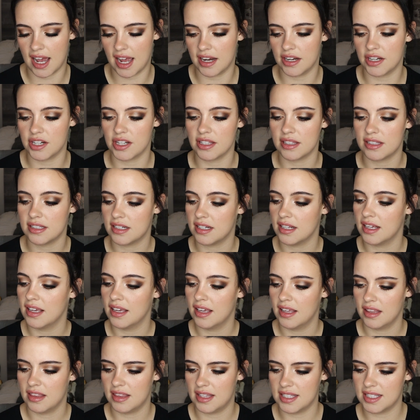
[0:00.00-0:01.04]
I just,
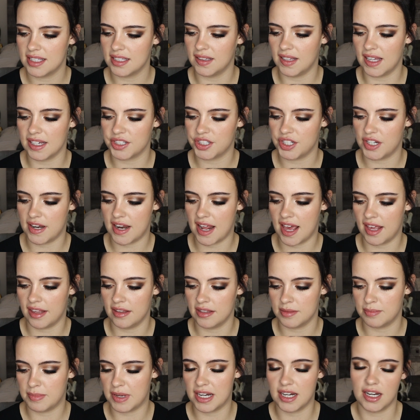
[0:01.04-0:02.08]
this collection
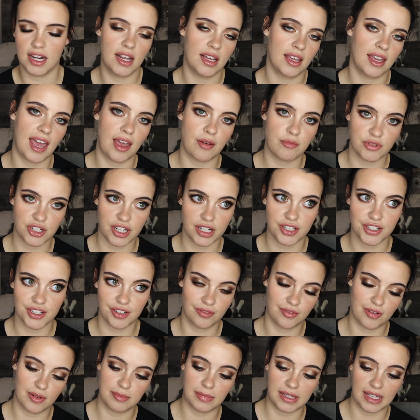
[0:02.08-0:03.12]
has been a game
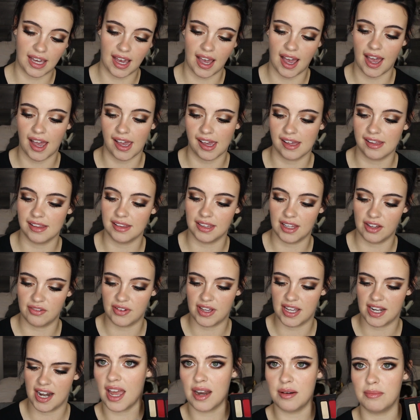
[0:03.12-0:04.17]
changer for me. I love
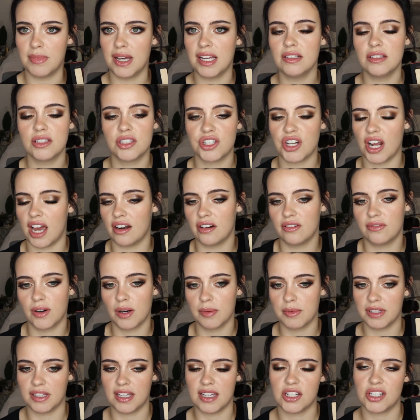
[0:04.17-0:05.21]
it. And Melt's shadow
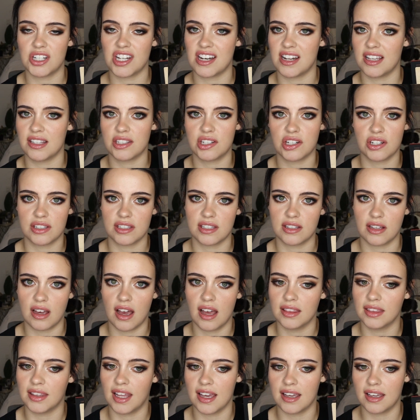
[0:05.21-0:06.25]
formulation is just
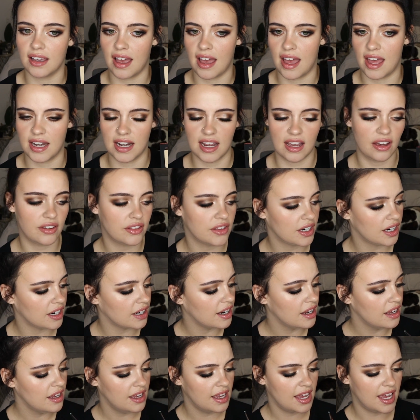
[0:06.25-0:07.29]
unlike any
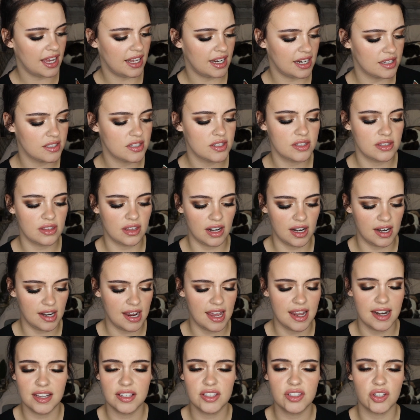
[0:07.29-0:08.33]
other. It
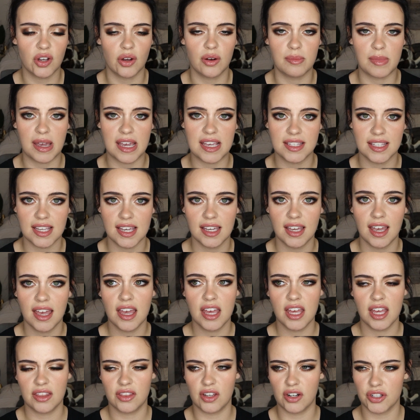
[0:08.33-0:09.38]
it is so amazing.
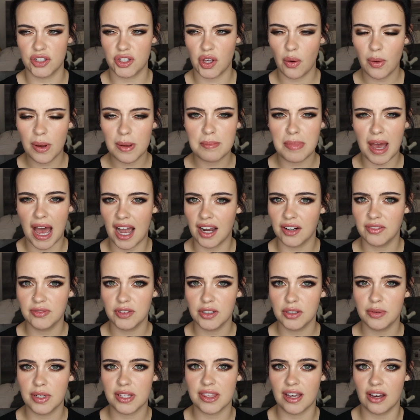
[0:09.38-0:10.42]
They're so
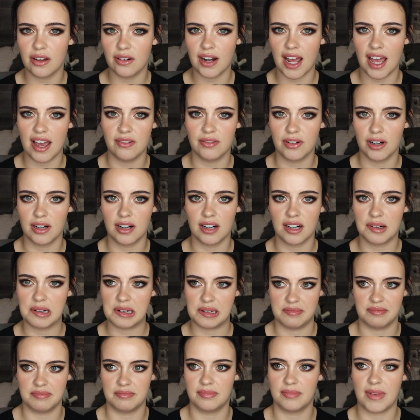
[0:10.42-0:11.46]
impactful without
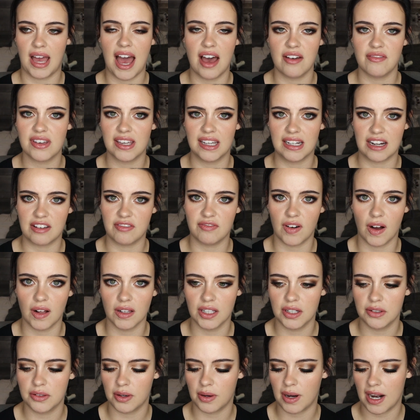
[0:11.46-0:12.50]
ever having any
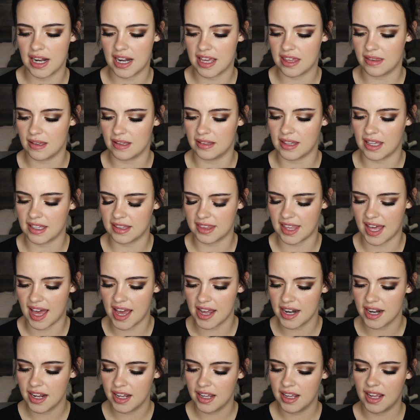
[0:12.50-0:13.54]
fallout or anything like
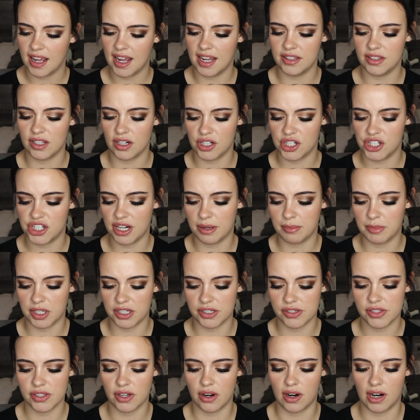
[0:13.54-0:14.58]
that. And their
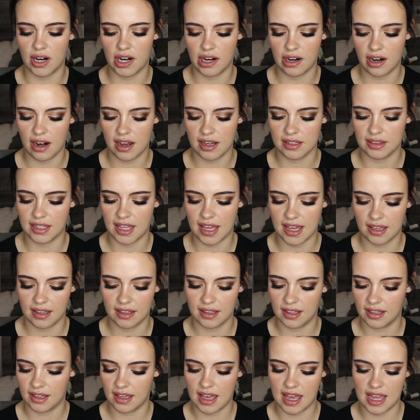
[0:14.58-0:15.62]
shimmers are
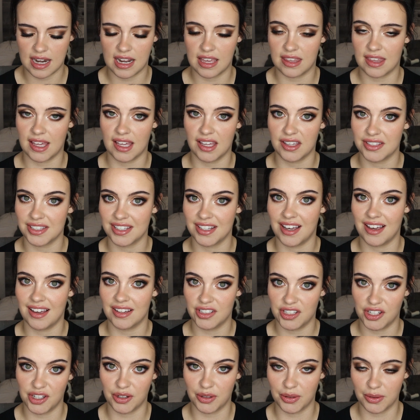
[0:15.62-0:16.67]
unlike anything else
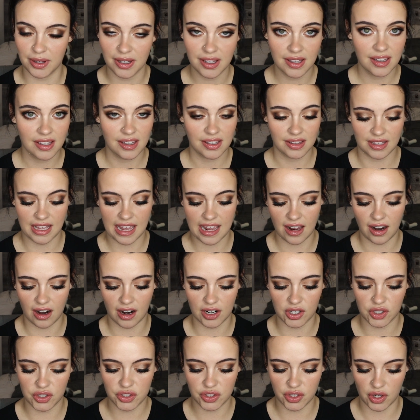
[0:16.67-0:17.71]
too. They
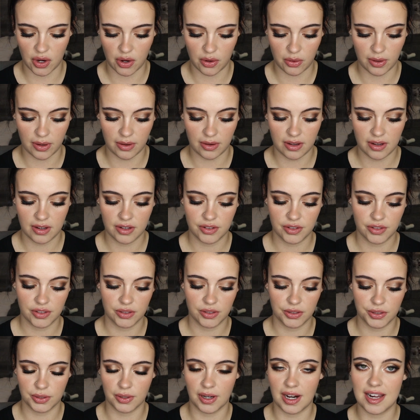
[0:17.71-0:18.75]
are so
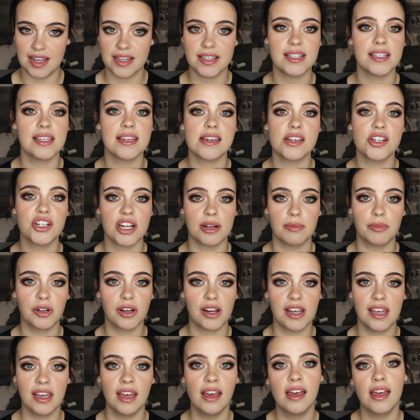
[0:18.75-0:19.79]
crazy
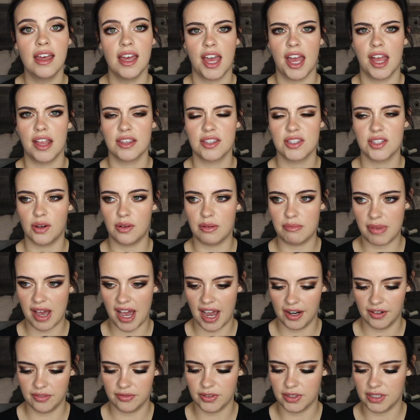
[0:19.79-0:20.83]
shimmery and so
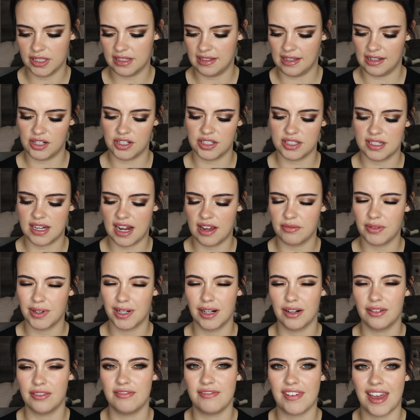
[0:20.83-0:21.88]
impactful and they just
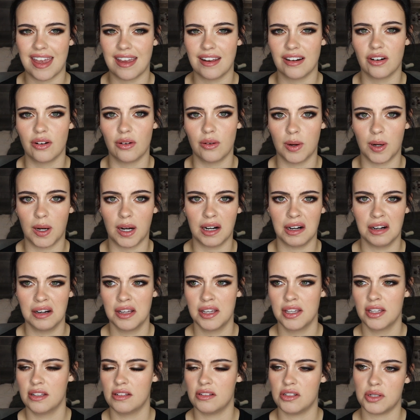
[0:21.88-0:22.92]
never fade or
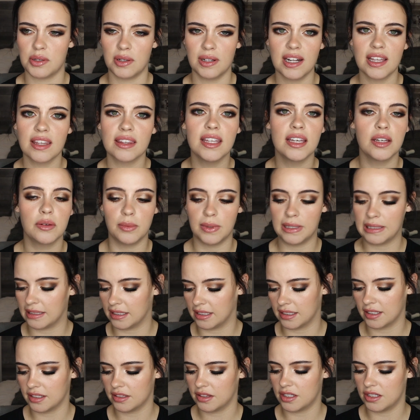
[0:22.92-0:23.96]
do anything
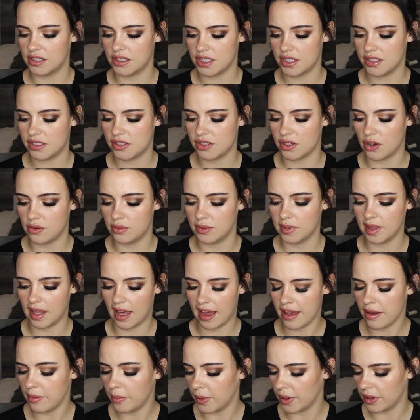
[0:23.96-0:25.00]
weird. They're just so
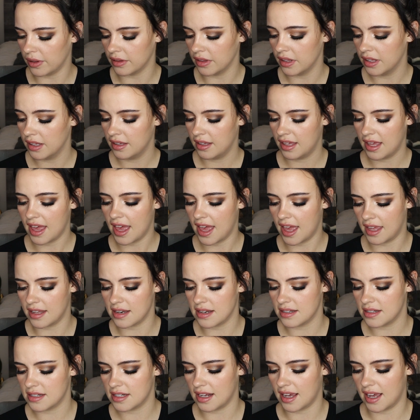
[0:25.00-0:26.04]
reliable
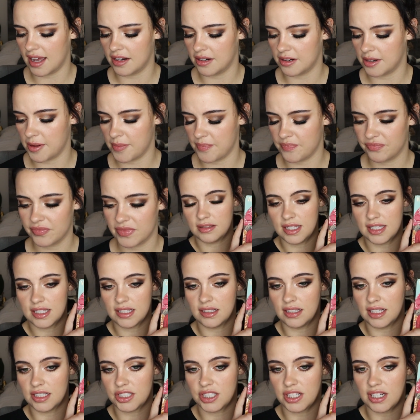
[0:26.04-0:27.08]
and I don't know. This
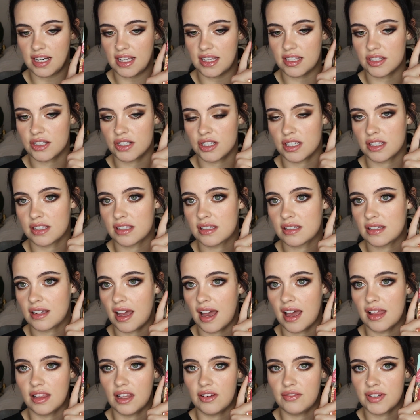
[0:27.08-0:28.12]
collection is just,
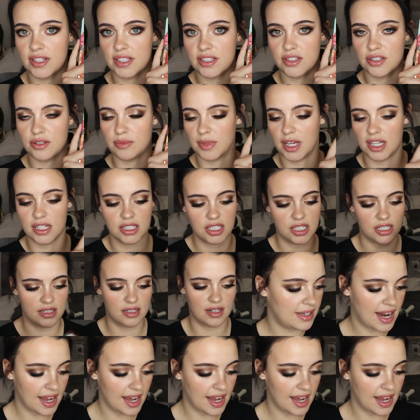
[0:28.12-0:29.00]
I love it too much.